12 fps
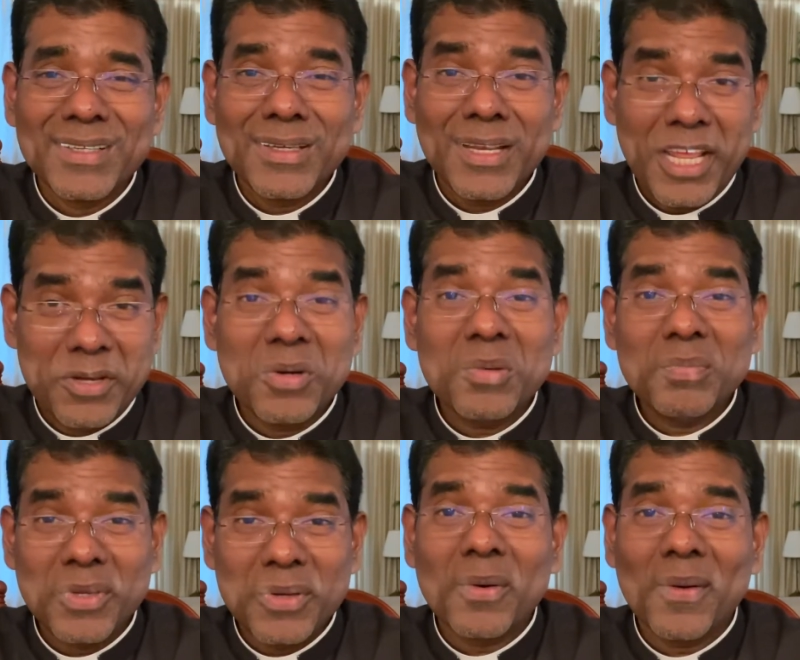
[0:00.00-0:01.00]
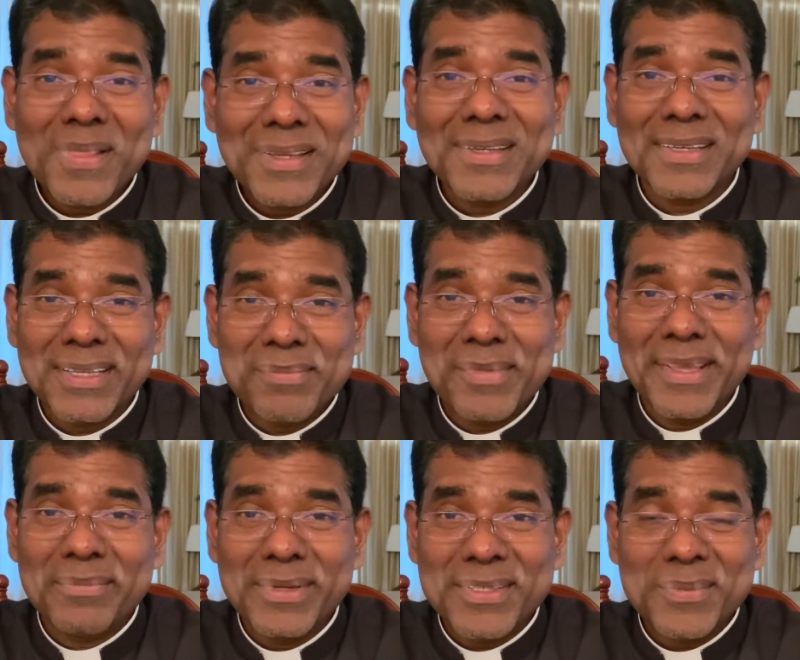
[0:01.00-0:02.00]
And I hope you know all the 10
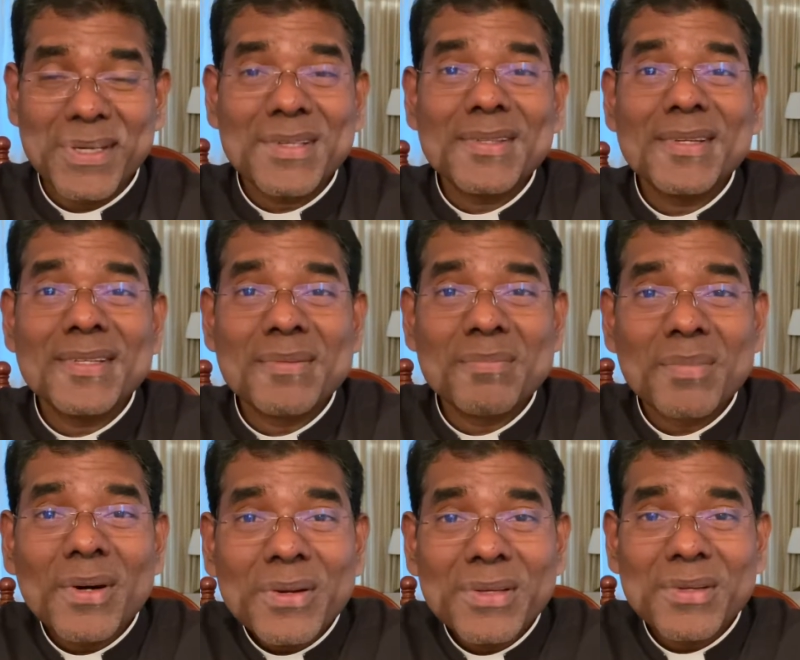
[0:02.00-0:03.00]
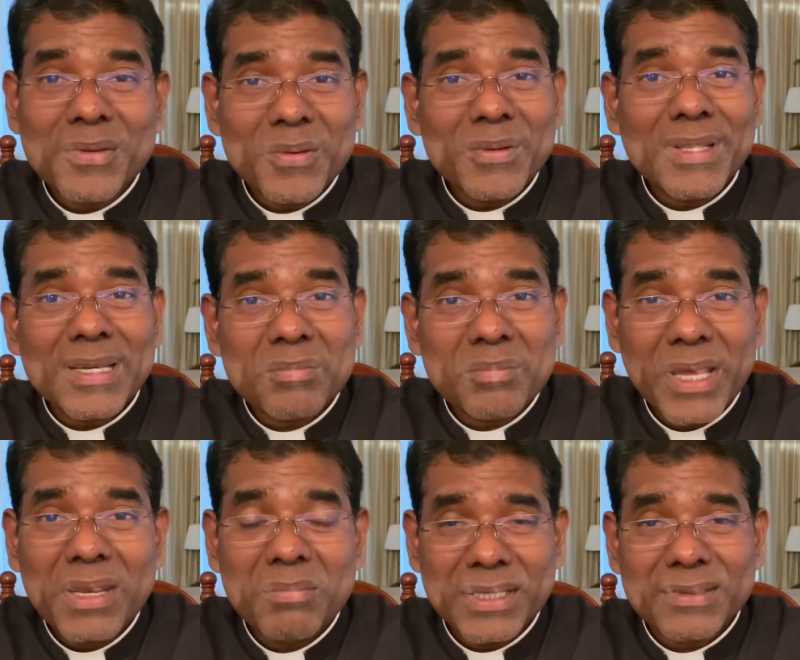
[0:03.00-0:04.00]
commandments because it is important to know the
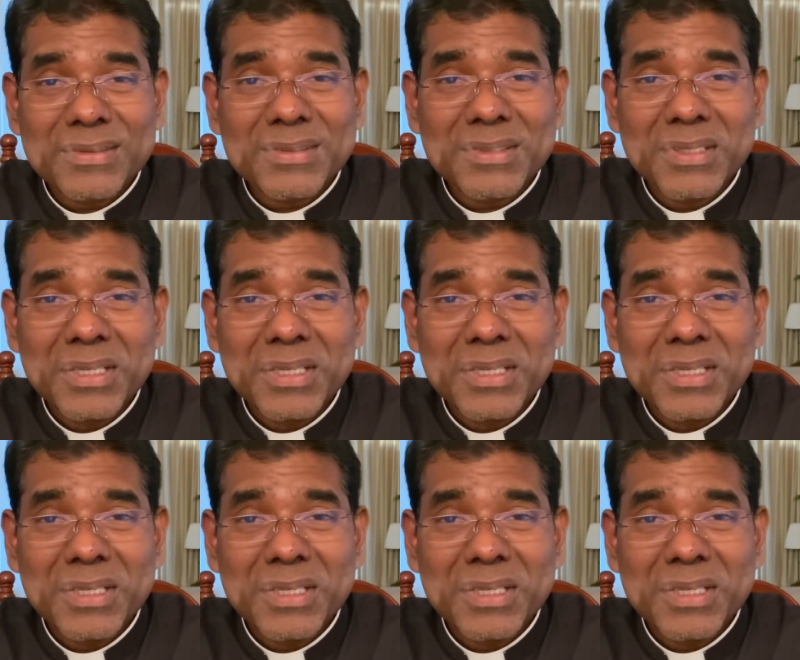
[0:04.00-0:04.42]
commandments.